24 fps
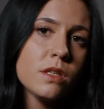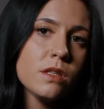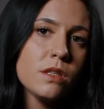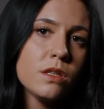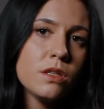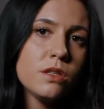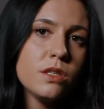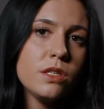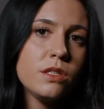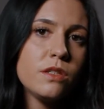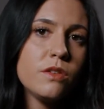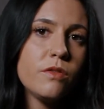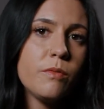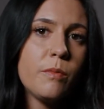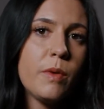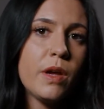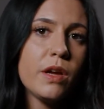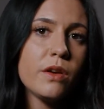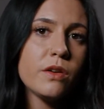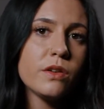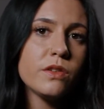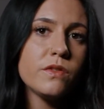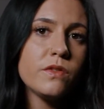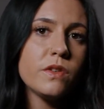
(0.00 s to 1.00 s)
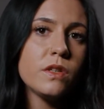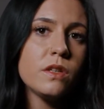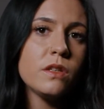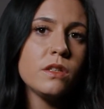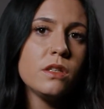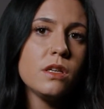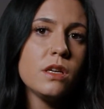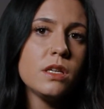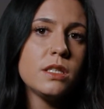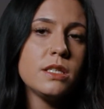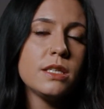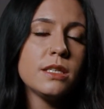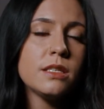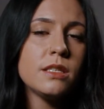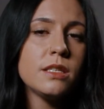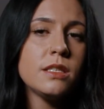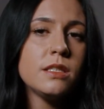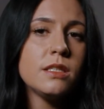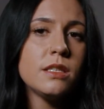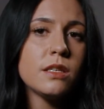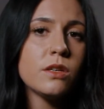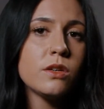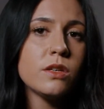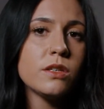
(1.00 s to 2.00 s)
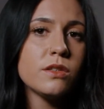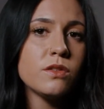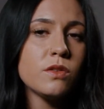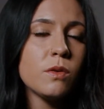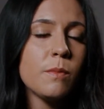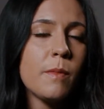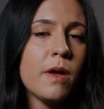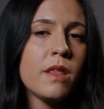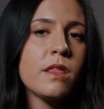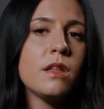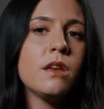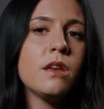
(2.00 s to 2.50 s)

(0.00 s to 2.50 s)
on the streets of Bakersfield, addicted to crystal meth